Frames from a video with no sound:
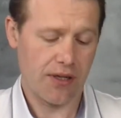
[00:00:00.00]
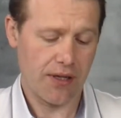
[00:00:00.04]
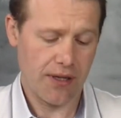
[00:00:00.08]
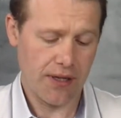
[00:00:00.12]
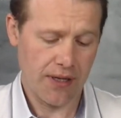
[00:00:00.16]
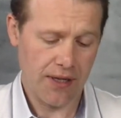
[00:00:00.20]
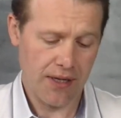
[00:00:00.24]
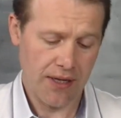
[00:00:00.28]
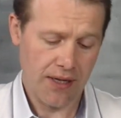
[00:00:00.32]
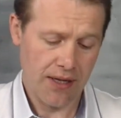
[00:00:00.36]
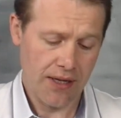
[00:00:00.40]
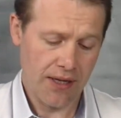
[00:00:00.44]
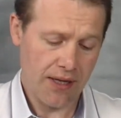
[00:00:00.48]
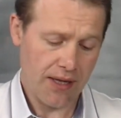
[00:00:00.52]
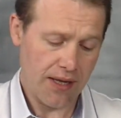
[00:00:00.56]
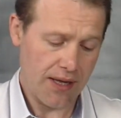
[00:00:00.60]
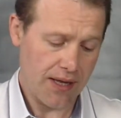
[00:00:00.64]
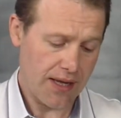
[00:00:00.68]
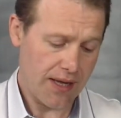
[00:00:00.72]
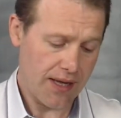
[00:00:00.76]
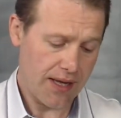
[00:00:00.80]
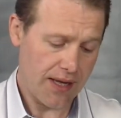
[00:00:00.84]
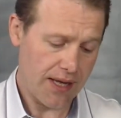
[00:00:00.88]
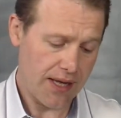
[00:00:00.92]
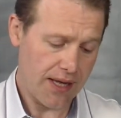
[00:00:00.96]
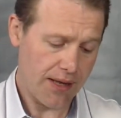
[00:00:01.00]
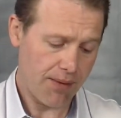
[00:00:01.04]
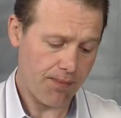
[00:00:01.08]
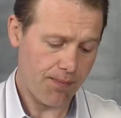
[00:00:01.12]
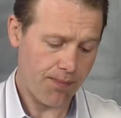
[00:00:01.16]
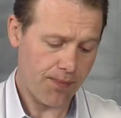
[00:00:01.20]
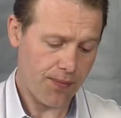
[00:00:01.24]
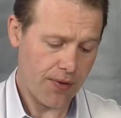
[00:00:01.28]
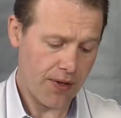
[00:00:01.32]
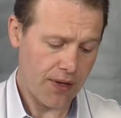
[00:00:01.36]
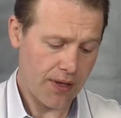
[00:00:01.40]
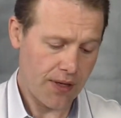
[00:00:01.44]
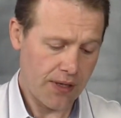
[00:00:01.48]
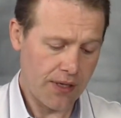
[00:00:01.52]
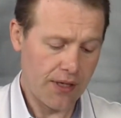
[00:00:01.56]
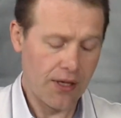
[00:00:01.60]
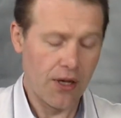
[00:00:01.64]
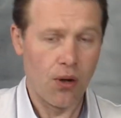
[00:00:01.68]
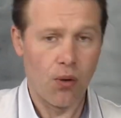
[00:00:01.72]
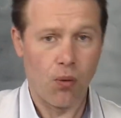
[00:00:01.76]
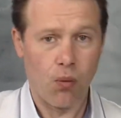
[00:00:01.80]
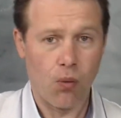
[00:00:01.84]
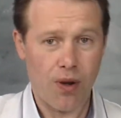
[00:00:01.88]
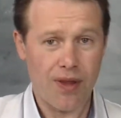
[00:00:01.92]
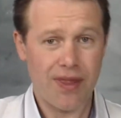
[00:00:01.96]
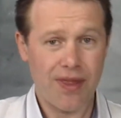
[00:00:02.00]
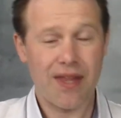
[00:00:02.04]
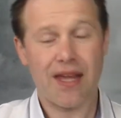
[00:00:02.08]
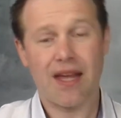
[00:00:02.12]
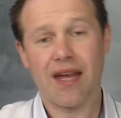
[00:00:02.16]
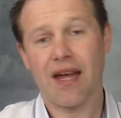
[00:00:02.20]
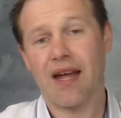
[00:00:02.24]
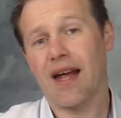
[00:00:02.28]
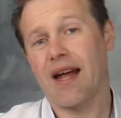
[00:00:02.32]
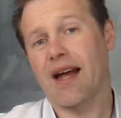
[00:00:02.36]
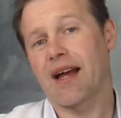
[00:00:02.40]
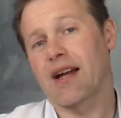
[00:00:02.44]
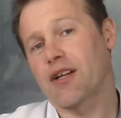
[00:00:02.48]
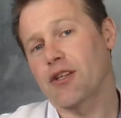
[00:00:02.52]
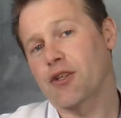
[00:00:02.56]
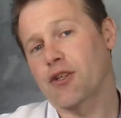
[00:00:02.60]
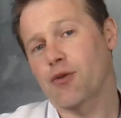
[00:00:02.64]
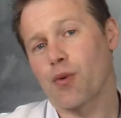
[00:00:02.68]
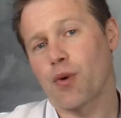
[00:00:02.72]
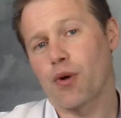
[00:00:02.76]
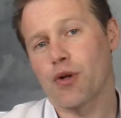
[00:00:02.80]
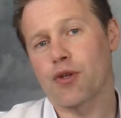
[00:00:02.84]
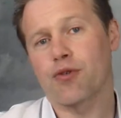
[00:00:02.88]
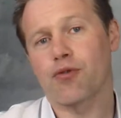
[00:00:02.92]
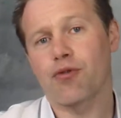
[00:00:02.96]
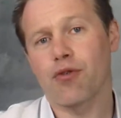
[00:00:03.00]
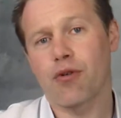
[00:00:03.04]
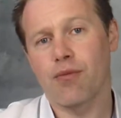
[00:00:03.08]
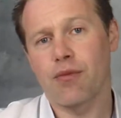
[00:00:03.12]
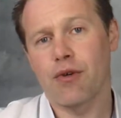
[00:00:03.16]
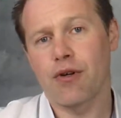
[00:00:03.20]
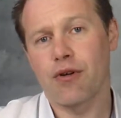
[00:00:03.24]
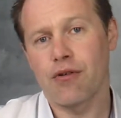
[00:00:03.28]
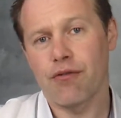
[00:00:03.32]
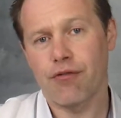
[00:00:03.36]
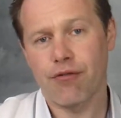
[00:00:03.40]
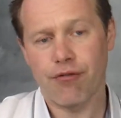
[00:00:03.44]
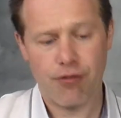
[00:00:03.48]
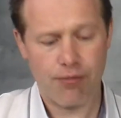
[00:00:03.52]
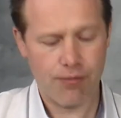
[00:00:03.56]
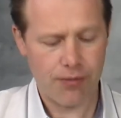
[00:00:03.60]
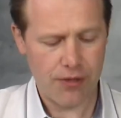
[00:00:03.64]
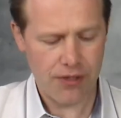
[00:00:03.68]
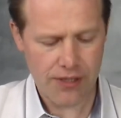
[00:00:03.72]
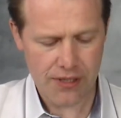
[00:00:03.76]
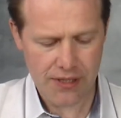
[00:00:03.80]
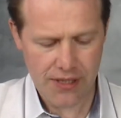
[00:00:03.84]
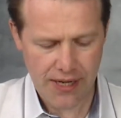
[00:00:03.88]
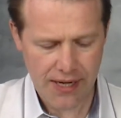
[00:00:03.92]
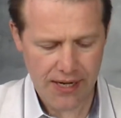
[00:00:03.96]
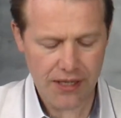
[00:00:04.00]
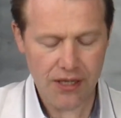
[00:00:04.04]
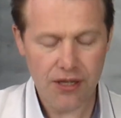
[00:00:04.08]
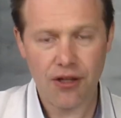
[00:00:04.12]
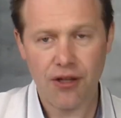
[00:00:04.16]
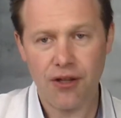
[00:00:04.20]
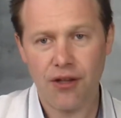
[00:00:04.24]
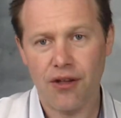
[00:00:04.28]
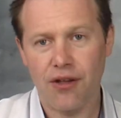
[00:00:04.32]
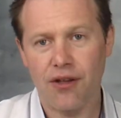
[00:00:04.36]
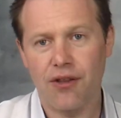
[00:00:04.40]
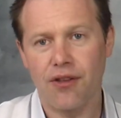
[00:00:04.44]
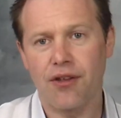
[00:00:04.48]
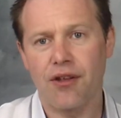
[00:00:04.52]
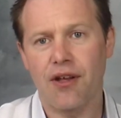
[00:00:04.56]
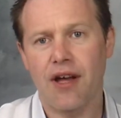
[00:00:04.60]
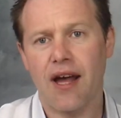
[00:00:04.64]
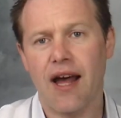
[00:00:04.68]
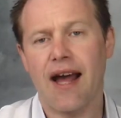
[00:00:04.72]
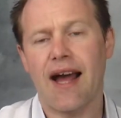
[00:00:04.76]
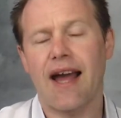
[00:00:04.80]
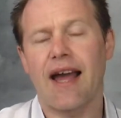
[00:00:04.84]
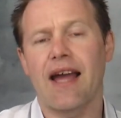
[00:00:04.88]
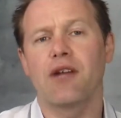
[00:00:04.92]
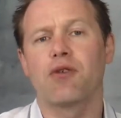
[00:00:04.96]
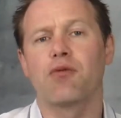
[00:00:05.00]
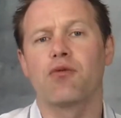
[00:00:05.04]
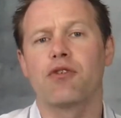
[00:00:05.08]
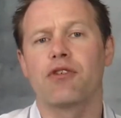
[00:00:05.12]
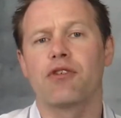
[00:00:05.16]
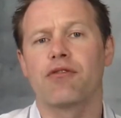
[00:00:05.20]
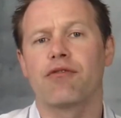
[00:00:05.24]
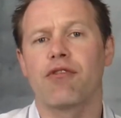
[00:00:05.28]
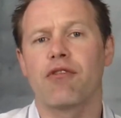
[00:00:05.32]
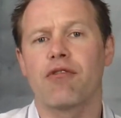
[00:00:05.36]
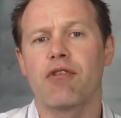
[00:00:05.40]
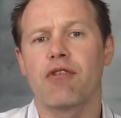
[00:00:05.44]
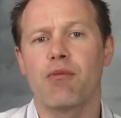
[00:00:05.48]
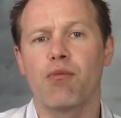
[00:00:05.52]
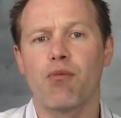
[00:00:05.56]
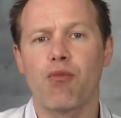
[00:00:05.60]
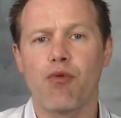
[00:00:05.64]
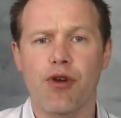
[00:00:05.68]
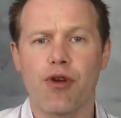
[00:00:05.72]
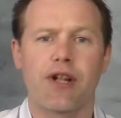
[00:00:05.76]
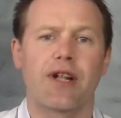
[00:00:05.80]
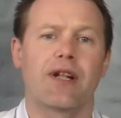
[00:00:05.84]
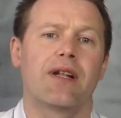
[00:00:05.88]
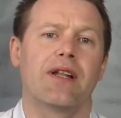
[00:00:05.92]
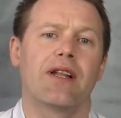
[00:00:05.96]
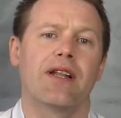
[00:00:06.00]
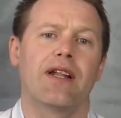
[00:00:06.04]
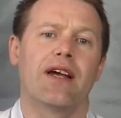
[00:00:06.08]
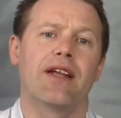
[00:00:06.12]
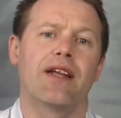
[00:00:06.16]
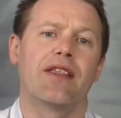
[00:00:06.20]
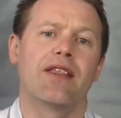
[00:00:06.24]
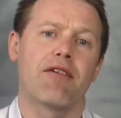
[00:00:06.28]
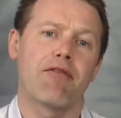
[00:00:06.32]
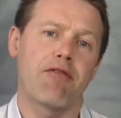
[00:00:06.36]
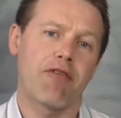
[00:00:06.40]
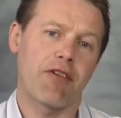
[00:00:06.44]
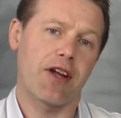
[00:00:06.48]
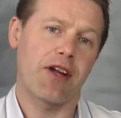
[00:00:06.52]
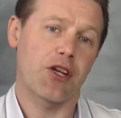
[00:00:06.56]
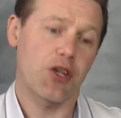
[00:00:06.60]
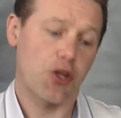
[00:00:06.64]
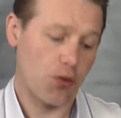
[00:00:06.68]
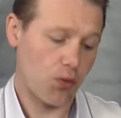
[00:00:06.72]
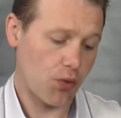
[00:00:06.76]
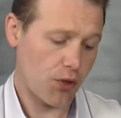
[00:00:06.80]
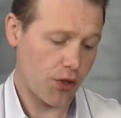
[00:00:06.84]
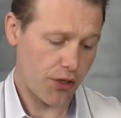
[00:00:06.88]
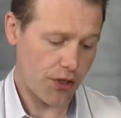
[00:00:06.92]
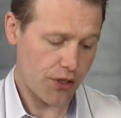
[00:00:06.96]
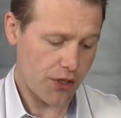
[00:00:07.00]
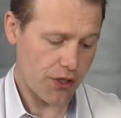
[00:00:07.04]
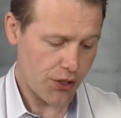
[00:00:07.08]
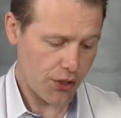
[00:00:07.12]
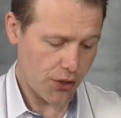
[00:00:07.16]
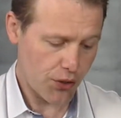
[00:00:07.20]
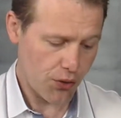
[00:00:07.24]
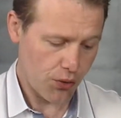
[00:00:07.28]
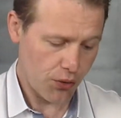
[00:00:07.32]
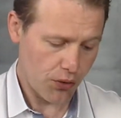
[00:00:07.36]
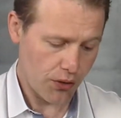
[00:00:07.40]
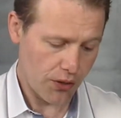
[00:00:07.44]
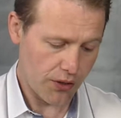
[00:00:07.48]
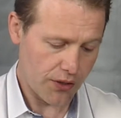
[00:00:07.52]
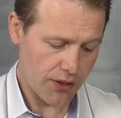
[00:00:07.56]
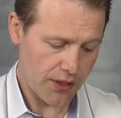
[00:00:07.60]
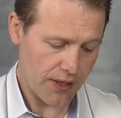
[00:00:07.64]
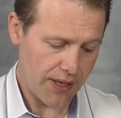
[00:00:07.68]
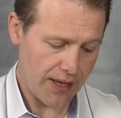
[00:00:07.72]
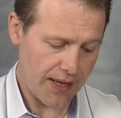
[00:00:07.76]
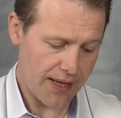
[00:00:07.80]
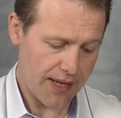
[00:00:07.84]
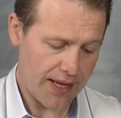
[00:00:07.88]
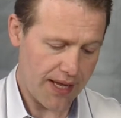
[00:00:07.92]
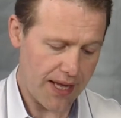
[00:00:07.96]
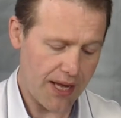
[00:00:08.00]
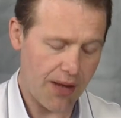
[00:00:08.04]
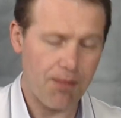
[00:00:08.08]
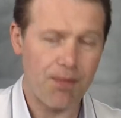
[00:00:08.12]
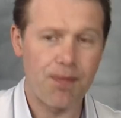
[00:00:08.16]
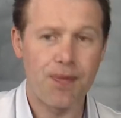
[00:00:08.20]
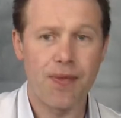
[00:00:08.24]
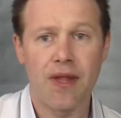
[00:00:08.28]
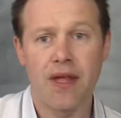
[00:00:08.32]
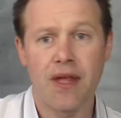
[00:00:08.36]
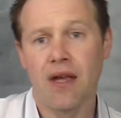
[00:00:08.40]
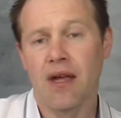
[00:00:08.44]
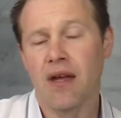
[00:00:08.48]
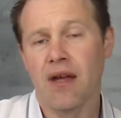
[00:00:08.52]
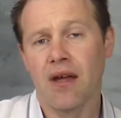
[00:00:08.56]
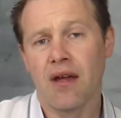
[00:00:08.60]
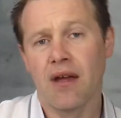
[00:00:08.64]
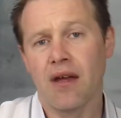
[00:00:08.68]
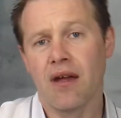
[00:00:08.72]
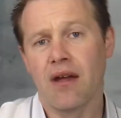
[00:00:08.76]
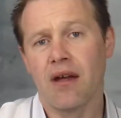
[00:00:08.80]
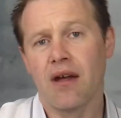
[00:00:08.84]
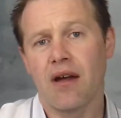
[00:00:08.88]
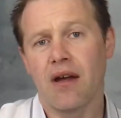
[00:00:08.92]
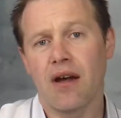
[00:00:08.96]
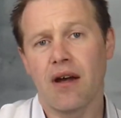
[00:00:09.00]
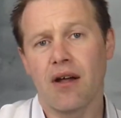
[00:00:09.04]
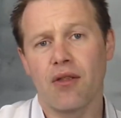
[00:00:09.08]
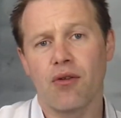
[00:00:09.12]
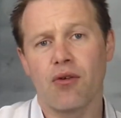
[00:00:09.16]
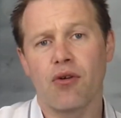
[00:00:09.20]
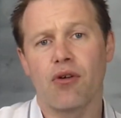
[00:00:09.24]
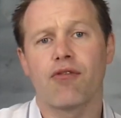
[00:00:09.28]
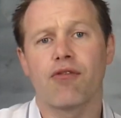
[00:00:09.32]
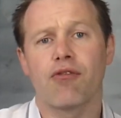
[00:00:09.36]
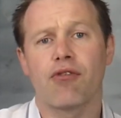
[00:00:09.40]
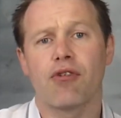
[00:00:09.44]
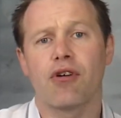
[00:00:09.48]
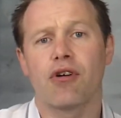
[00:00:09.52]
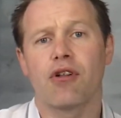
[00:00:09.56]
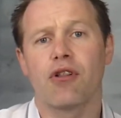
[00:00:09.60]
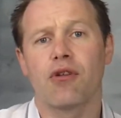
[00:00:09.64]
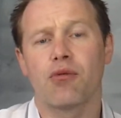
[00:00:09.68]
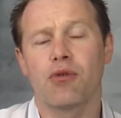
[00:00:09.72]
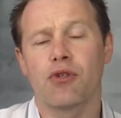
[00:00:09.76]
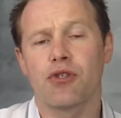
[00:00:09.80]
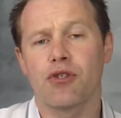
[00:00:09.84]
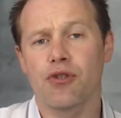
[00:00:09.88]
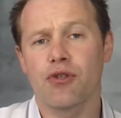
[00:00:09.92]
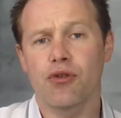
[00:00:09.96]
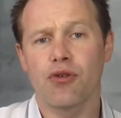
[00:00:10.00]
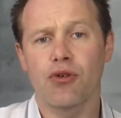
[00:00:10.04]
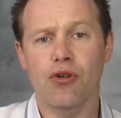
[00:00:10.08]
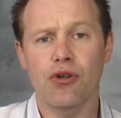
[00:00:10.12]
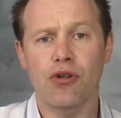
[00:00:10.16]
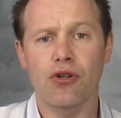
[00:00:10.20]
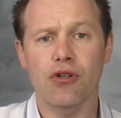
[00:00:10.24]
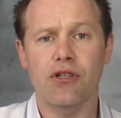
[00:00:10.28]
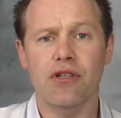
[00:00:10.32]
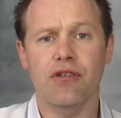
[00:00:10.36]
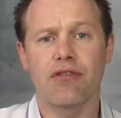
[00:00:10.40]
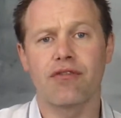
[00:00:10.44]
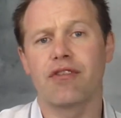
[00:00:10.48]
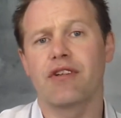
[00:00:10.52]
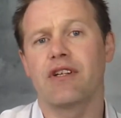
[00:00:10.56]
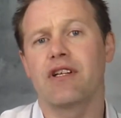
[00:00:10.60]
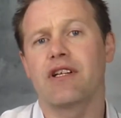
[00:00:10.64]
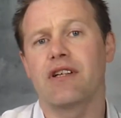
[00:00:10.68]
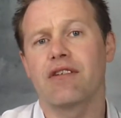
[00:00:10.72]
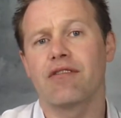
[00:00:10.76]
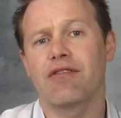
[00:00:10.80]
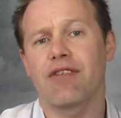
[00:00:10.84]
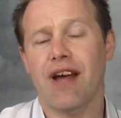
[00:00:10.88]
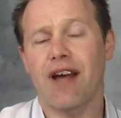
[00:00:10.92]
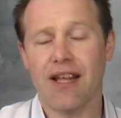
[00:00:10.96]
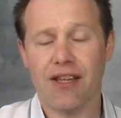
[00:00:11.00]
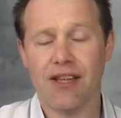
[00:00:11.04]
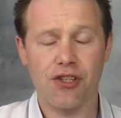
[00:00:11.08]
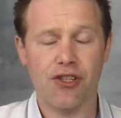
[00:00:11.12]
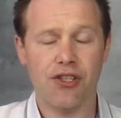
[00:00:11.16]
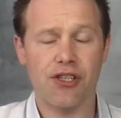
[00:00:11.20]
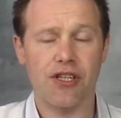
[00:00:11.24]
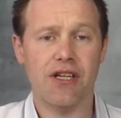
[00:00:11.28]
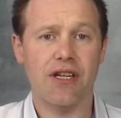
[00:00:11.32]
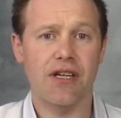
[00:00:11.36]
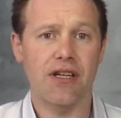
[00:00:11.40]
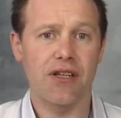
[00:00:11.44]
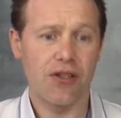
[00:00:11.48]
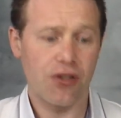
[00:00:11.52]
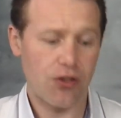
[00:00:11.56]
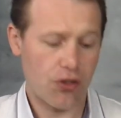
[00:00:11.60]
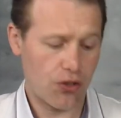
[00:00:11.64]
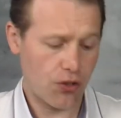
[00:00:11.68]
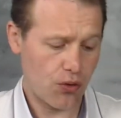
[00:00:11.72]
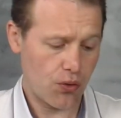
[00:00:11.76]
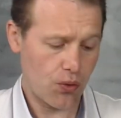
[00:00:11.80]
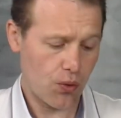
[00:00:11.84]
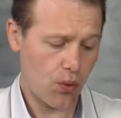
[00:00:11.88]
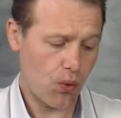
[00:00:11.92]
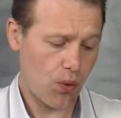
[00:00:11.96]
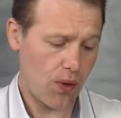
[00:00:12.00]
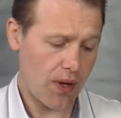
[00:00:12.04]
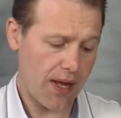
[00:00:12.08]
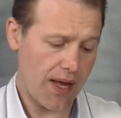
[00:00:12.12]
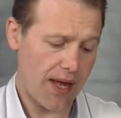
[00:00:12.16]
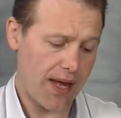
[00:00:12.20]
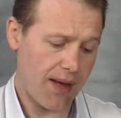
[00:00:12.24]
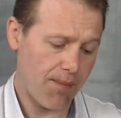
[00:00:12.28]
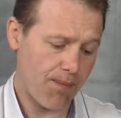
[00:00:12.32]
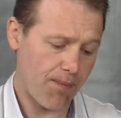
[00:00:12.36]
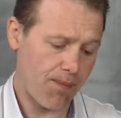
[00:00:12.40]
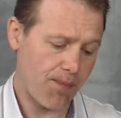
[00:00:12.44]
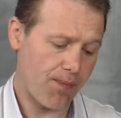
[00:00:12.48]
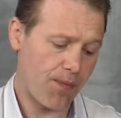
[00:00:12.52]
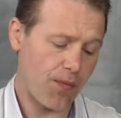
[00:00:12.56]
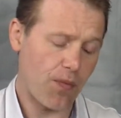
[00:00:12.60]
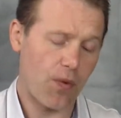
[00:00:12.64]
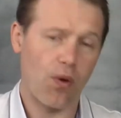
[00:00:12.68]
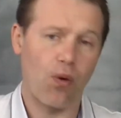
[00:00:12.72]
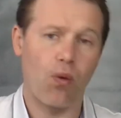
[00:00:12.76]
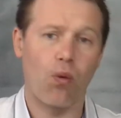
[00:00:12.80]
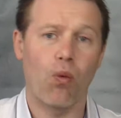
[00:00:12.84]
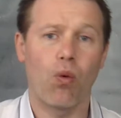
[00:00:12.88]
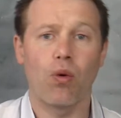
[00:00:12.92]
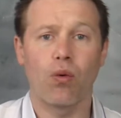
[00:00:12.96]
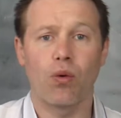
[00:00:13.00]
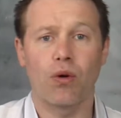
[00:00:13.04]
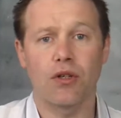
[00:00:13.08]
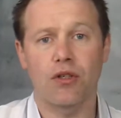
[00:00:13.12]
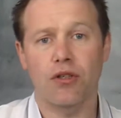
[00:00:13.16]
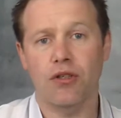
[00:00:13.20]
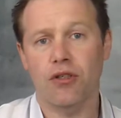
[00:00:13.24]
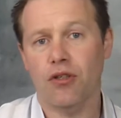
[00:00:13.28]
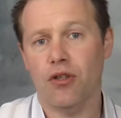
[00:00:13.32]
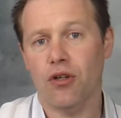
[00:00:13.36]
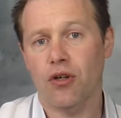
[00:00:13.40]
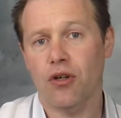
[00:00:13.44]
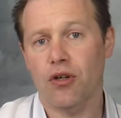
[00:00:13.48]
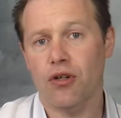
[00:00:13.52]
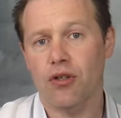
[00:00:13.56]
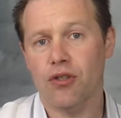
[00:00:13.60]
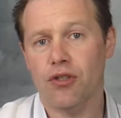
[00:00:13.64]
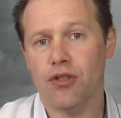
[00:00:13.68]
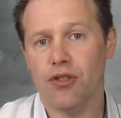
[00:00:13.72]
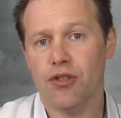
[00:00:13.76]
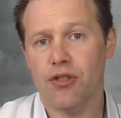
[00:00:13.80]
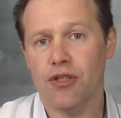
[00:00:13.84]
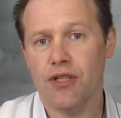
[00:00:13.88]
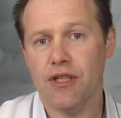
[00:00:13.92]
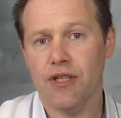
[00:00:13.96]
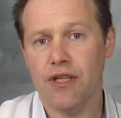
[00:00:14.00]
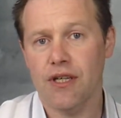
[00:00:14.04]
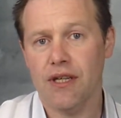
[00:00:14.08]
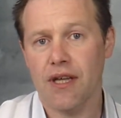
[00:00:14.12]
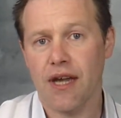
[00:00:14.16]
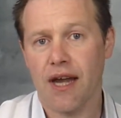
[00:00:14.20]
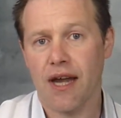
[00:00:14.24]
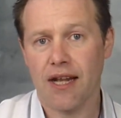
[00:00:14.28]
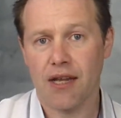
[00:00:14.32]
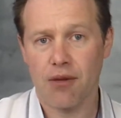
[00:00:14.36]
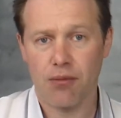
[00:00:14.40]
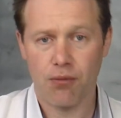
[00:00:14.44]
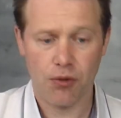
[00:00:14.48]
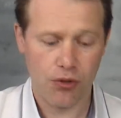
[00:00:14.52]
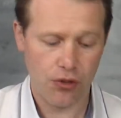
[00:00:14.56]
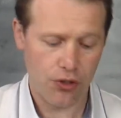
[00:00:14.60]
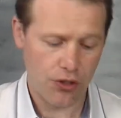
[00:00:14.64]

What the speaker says: When the carcass was removed from the site, the hide was very brittle and the flesh was discoloured, and overall there was no definitive answer to what had caused the animal's death.